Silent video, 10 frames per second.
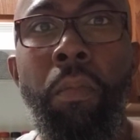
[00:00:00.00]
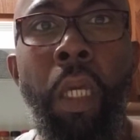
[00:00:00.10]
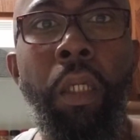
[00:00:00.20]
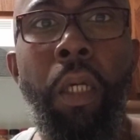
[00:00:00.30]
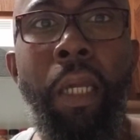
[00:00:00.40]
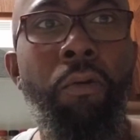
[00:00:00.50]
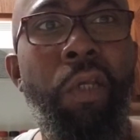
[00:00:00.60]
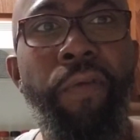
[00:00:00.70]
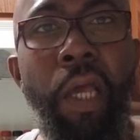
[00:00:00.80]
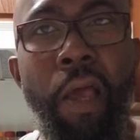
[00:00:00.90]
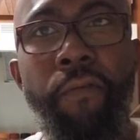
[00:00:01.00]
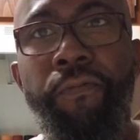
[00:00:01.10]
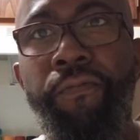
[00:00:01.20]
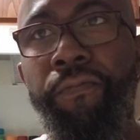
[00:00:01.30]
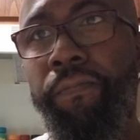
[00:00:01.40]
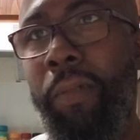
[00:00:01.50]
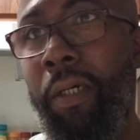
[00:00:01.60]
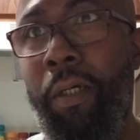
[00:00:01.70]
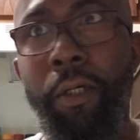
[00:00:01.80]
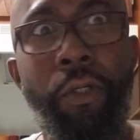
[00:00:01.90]
I don't even have
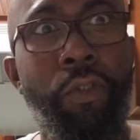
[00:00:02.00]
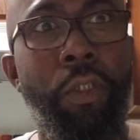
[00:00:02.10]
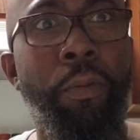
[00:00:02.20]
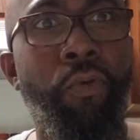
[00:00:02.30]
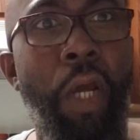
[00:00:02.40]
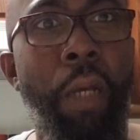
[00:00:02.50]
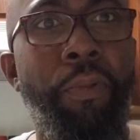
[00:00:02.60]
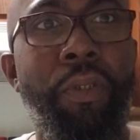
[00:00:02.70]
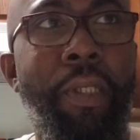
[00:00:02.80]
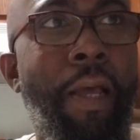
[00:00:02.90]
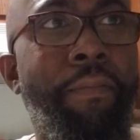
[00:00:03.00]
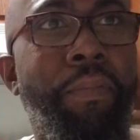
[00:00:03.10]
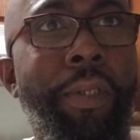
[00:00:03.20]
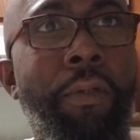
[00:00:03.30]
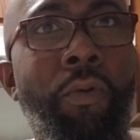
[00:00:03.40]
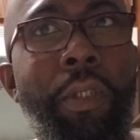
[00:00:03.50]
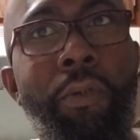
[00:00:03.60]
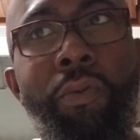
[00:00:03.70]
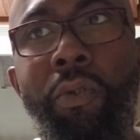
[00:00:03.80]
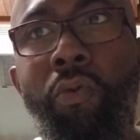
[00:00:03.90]
100 subscribers, and I've been on
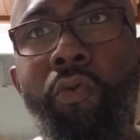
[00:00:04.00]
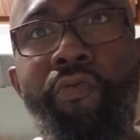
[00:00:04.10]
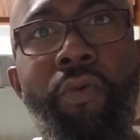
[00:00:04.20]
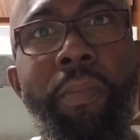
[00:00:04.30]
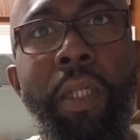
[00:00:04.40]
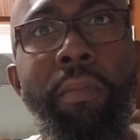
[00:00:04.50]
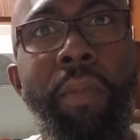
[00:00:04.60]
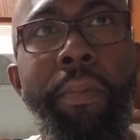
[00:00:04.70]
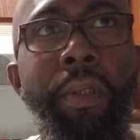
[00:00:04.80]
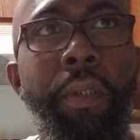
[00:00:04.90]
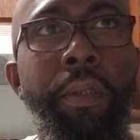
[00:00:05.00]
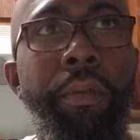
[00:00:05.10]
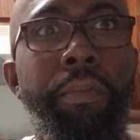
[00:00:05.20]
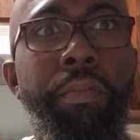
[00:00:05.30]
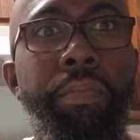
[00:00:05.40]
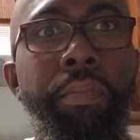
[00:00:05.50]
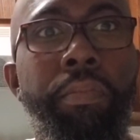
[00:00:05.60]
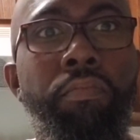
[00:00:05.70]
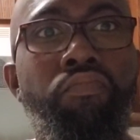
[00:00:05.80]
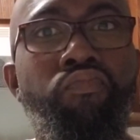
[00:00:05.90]
YouTube for about
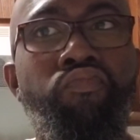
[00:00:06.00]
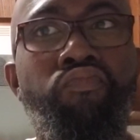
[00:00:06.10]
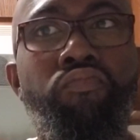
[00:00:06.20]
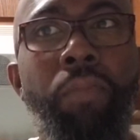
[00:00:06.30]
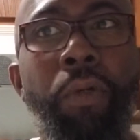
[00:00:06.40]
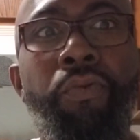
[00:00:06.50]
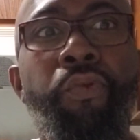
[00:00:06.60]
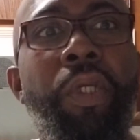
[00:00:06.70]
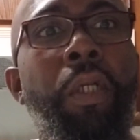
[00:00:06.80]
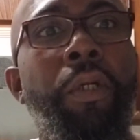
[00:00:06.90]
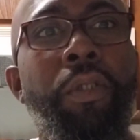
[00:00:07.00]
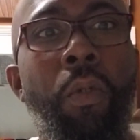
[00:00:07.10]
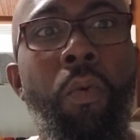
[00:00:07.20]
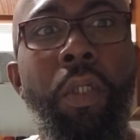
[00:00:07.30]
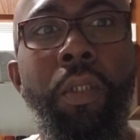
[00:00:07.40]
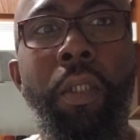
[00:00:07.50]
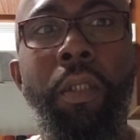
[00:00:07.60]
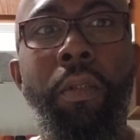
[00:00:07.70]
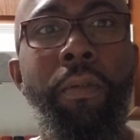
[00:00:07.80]
about 3 years, I want to say.